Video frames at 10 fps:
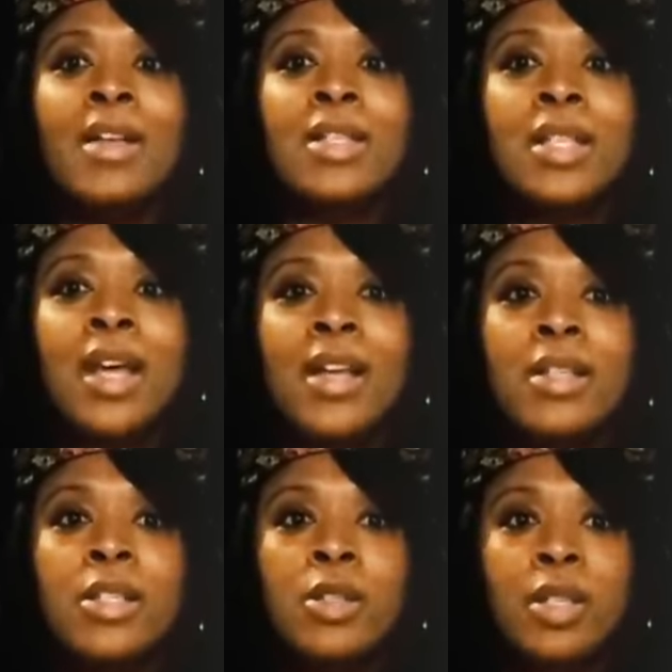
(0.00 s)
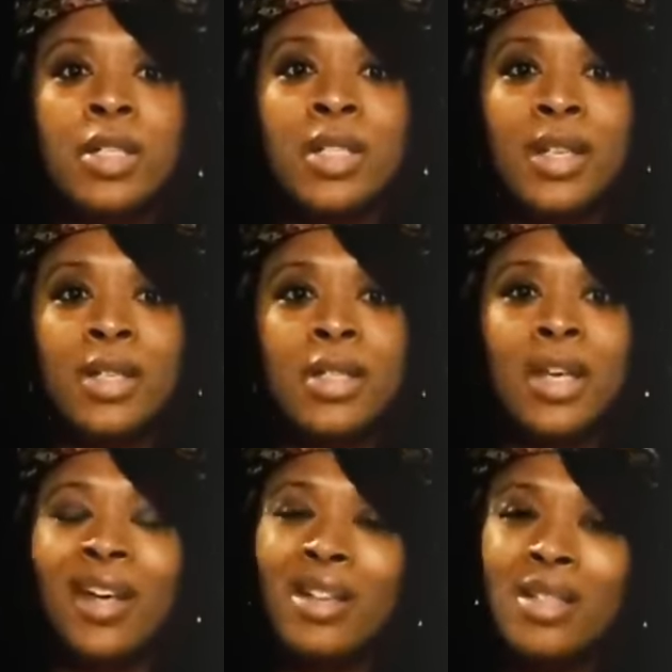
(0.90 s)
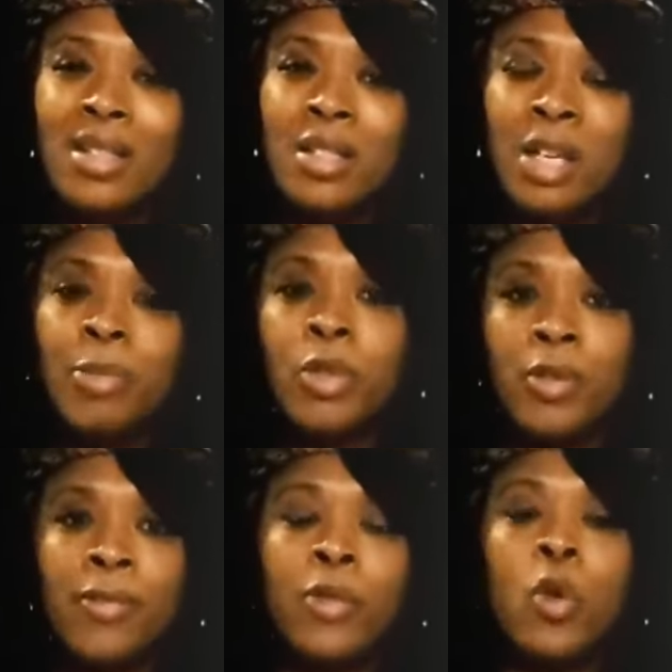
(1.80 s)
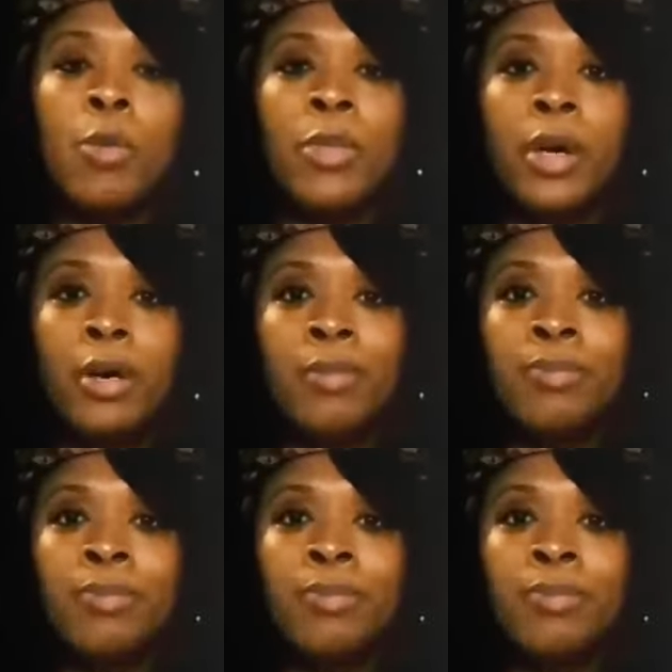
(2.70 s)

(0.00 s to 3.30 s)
says still exists in a subtler form though.